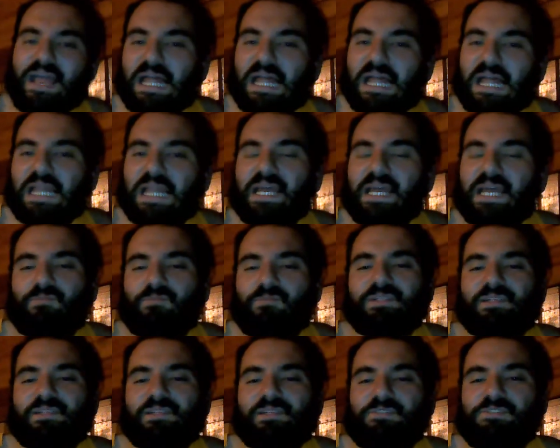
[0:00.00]
like it
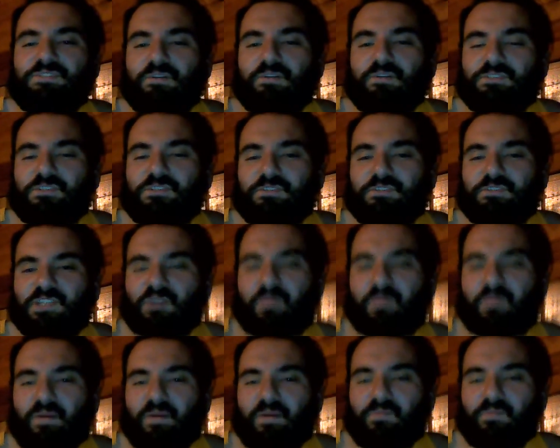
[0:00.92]
was George R.
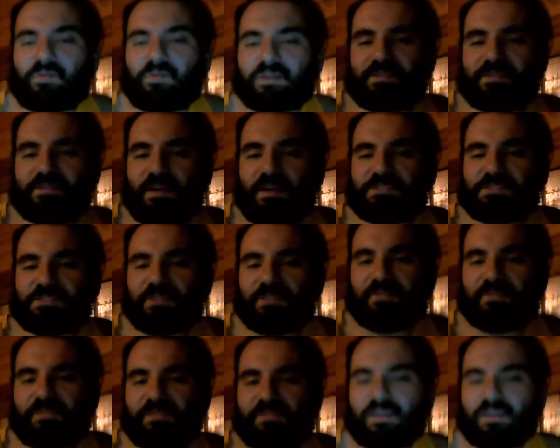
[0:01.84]
R. Martin went on talk
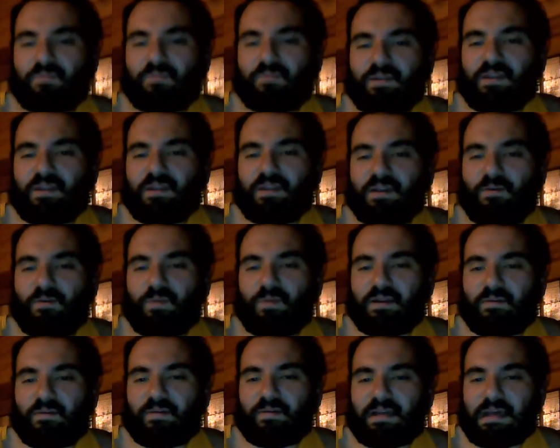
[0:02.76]
shows. Like we know
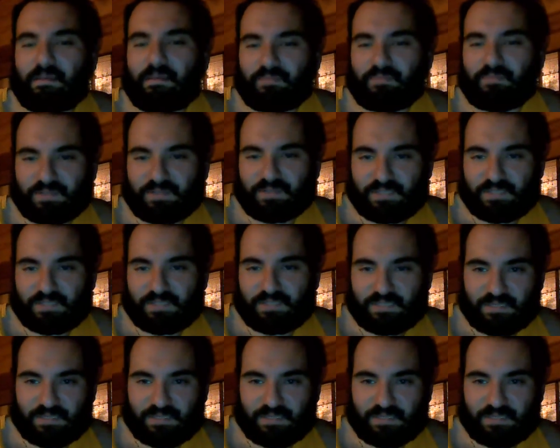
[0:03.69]
what happens.